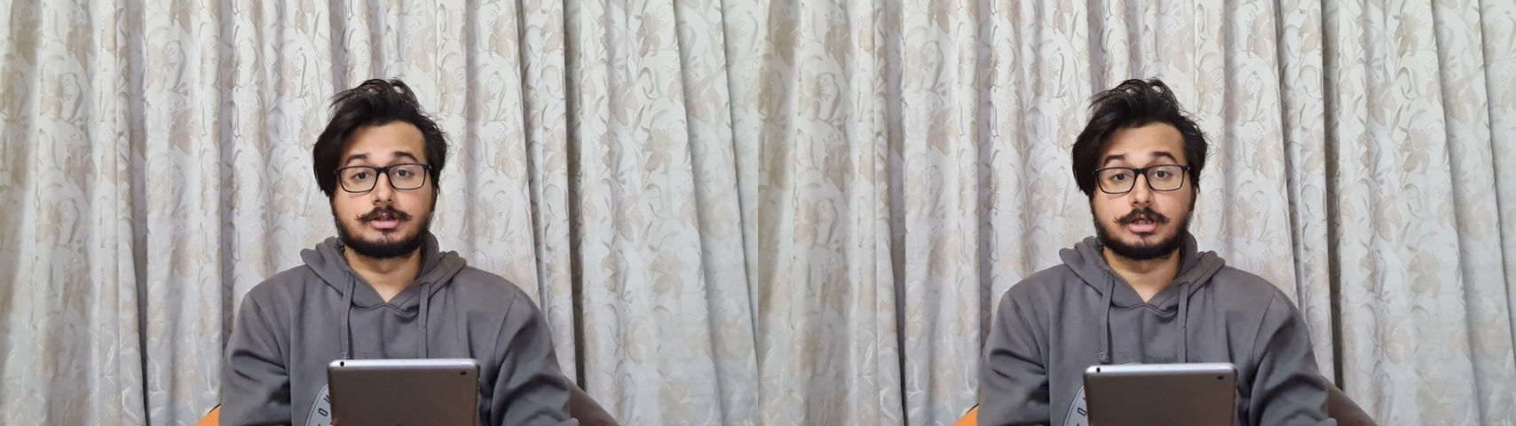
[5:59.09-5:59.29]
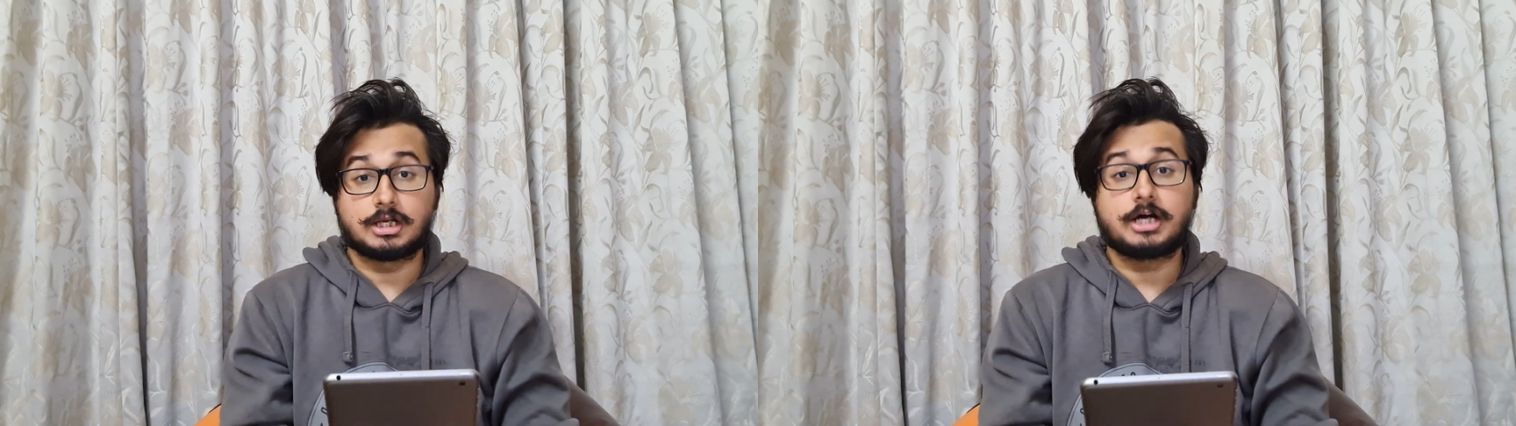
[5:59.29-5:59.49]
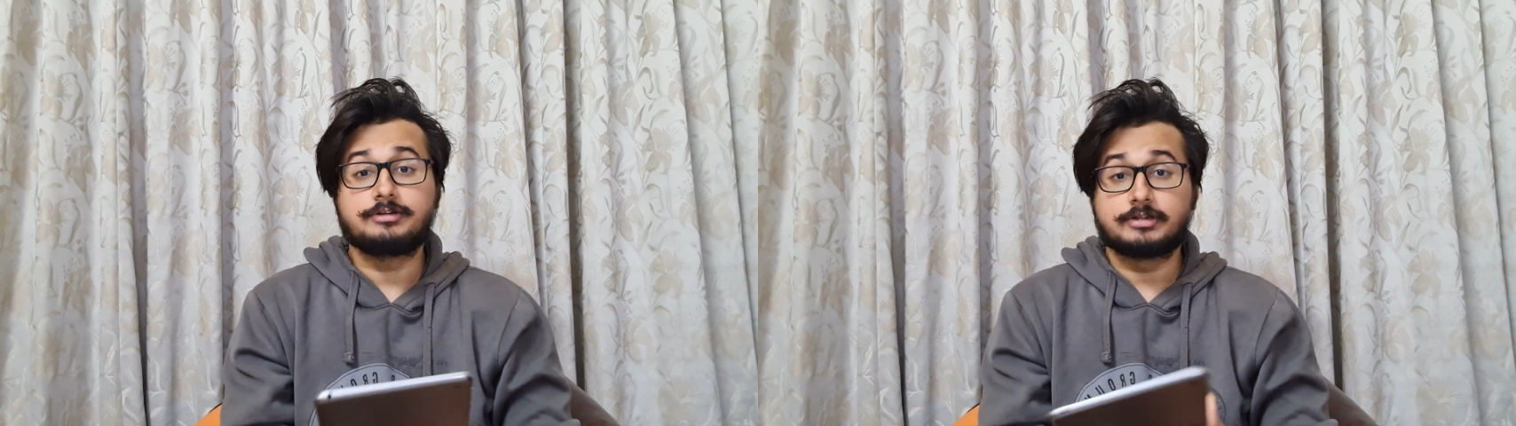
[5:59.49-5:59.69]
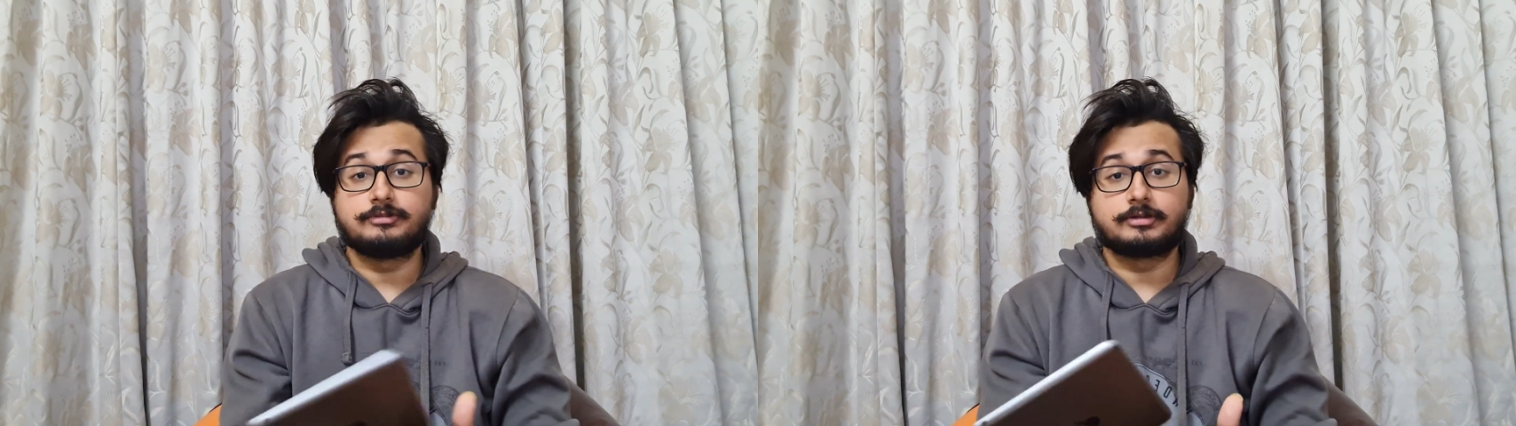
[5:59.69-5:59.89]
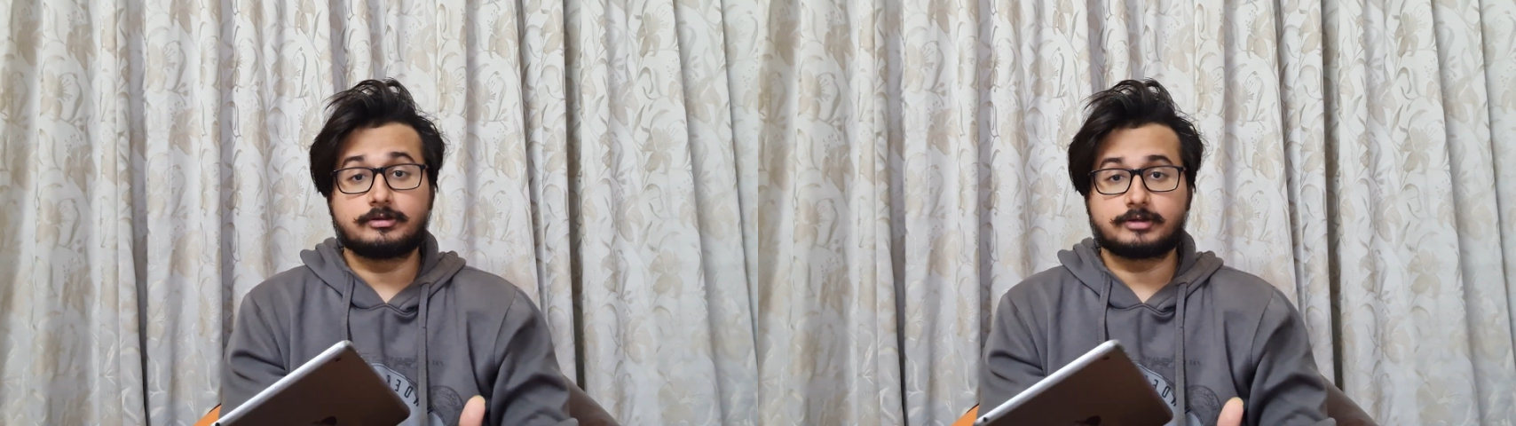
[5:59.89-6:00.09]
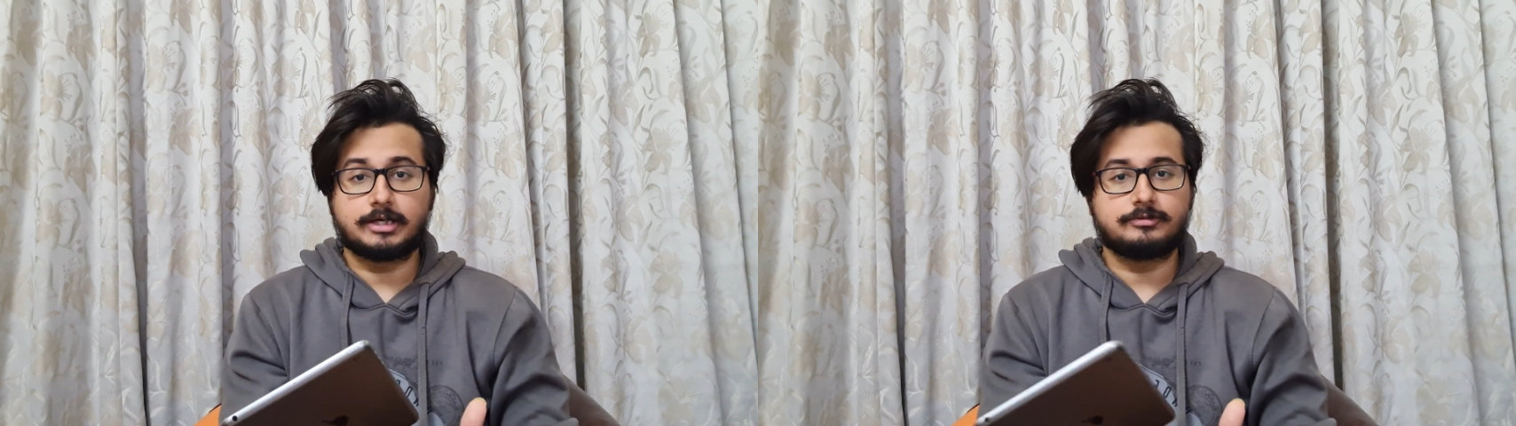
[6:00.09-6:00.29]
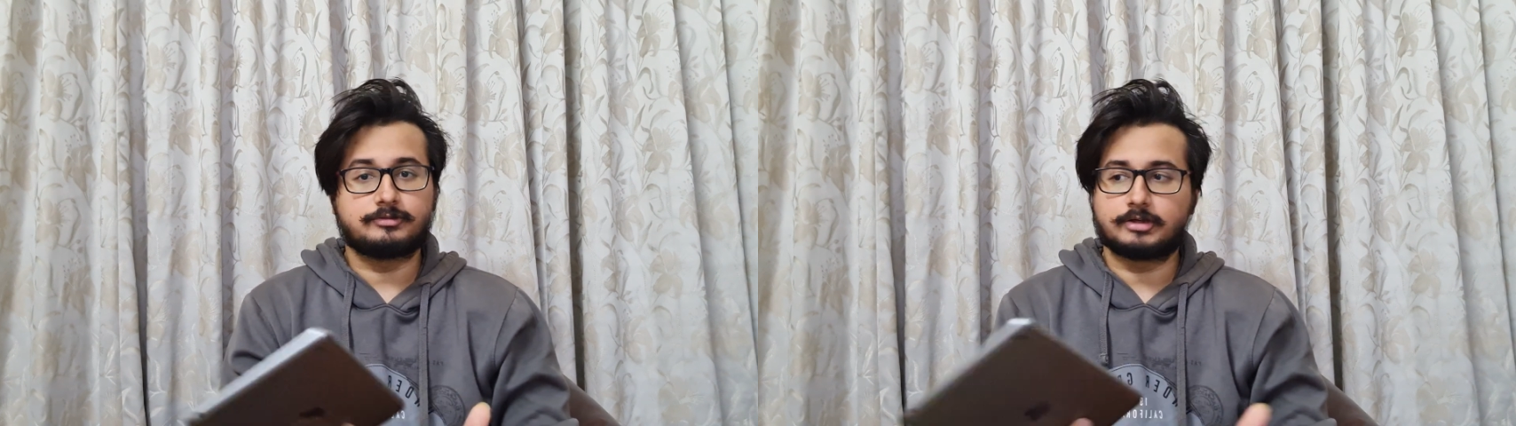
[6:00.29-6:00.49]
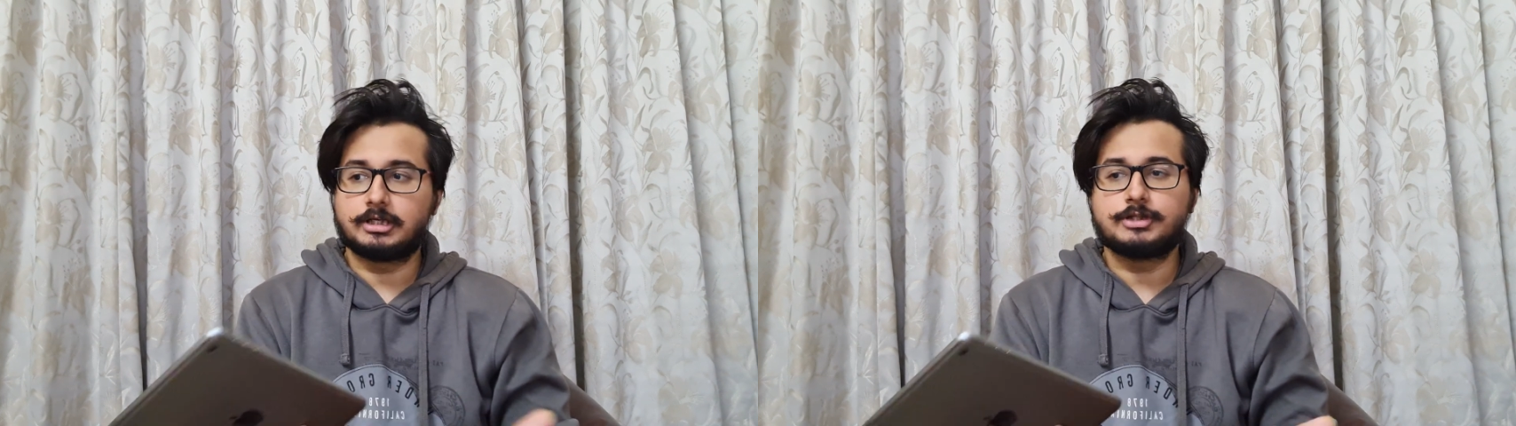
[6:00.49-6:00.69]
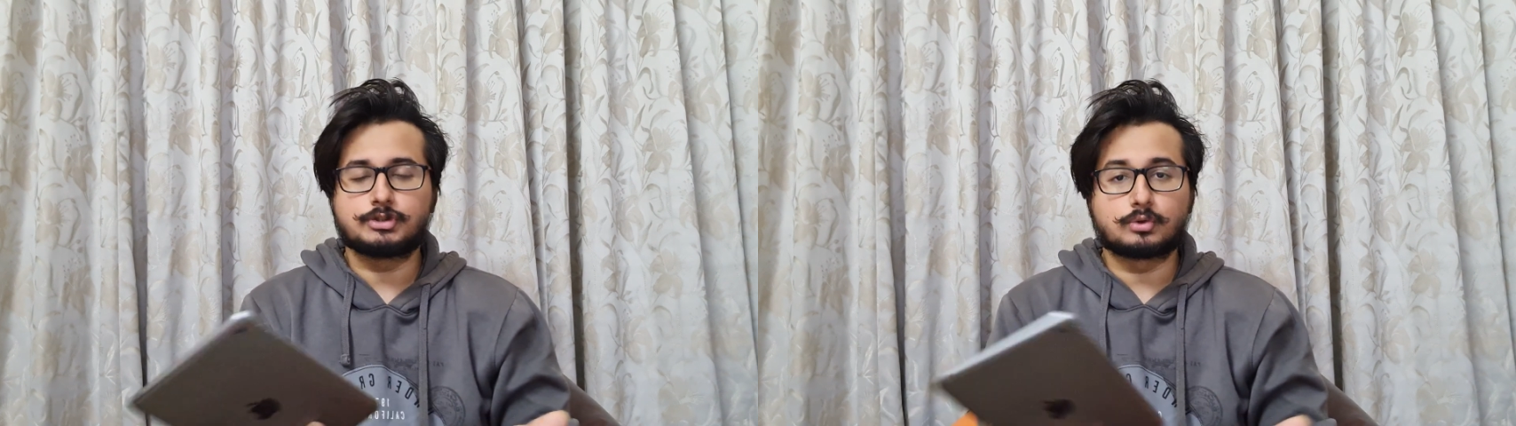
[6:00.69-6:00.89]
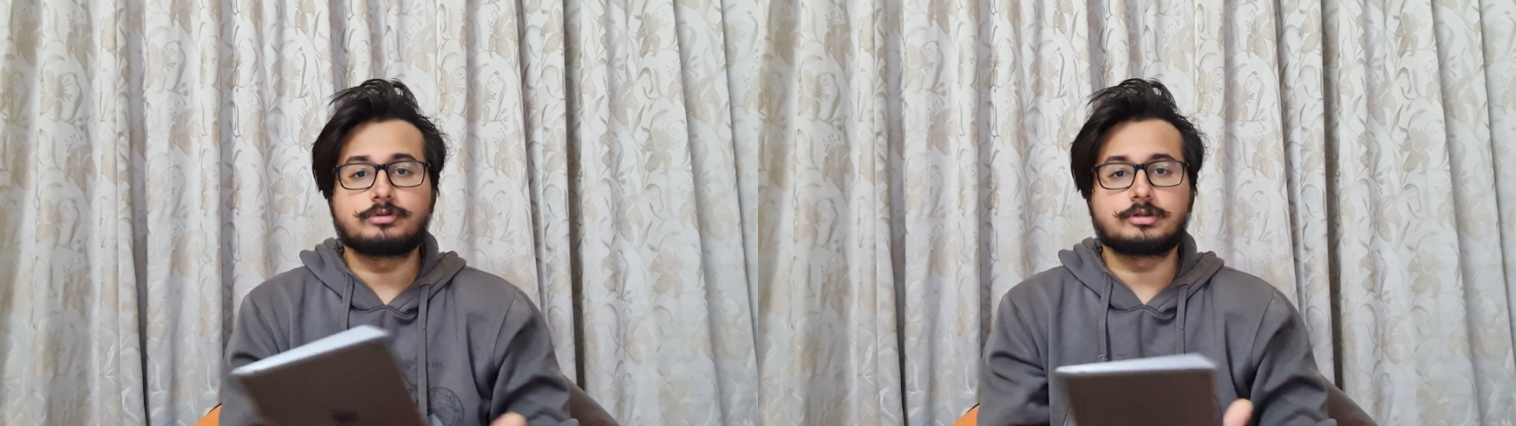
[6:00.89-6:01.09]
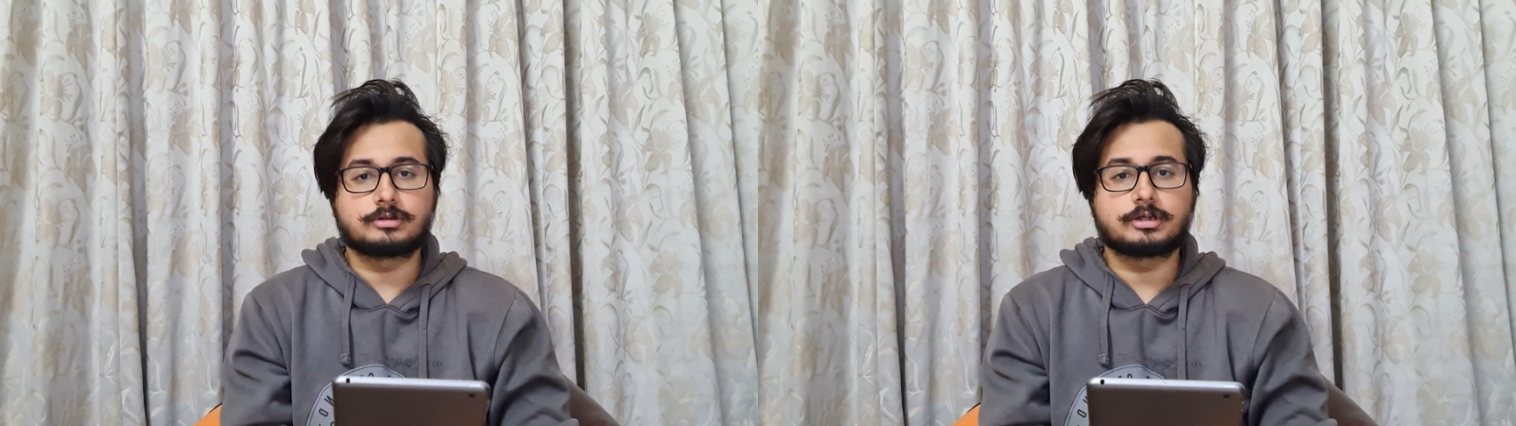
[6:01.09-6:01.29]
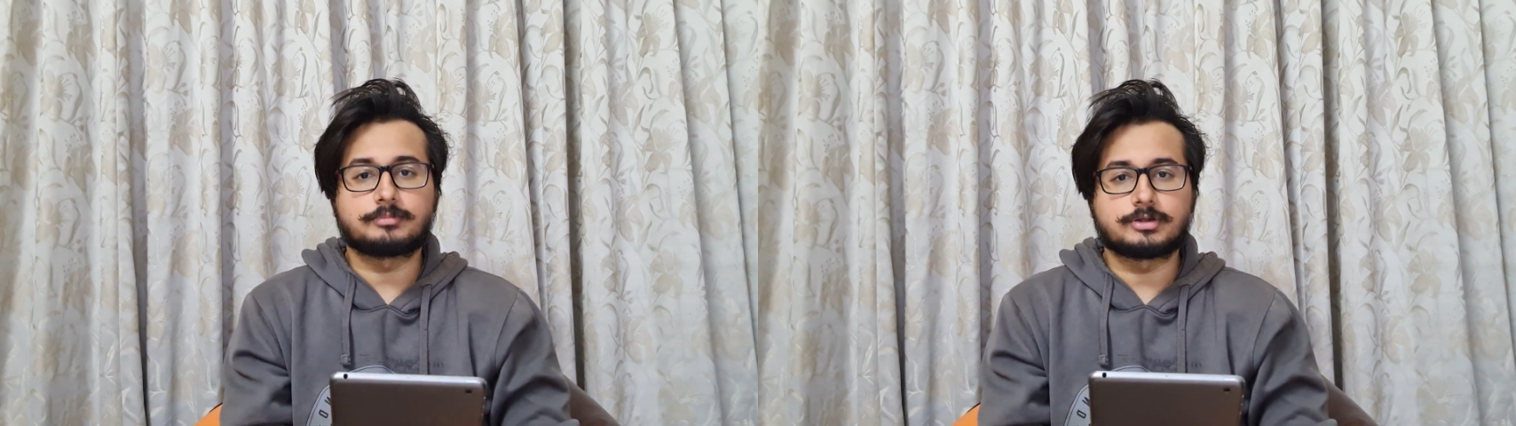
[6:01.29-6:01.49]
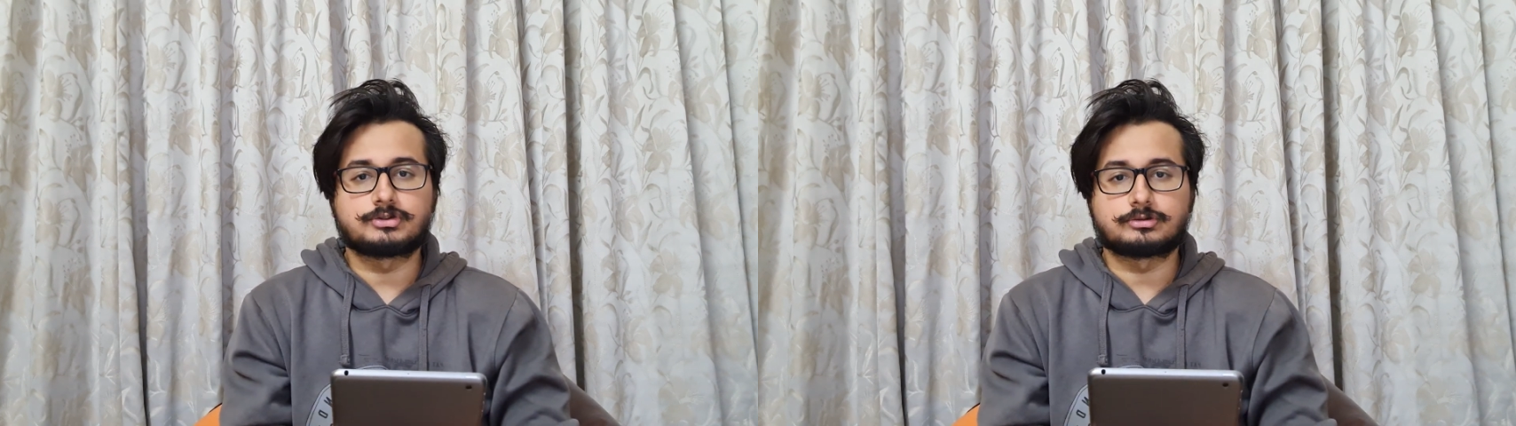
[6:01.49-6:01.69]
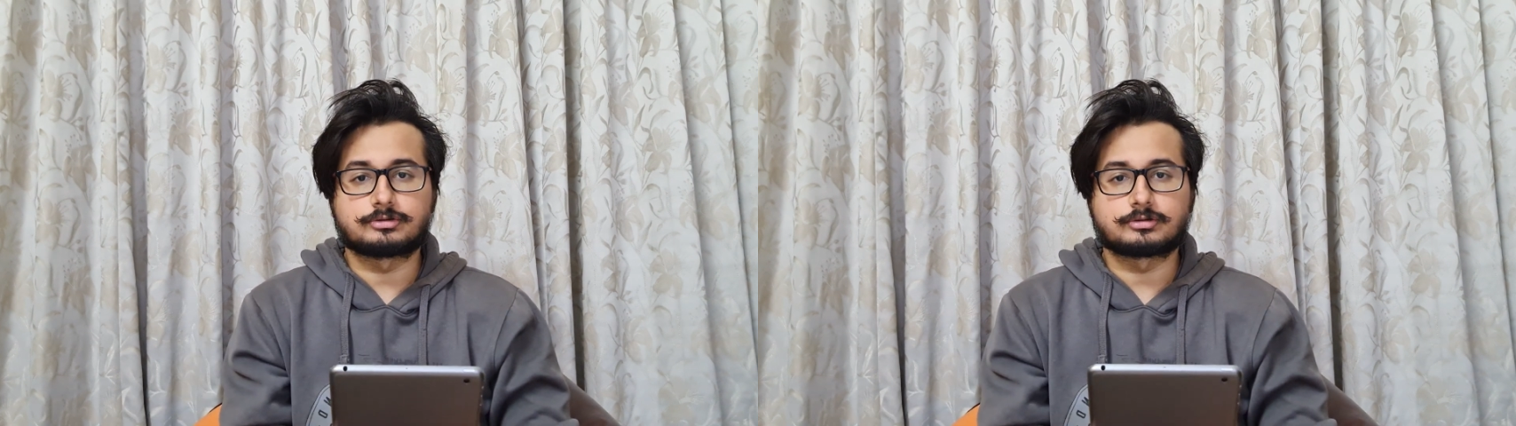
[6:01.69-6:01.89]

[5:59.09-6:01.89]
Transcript: The large sensor size really shows in the images.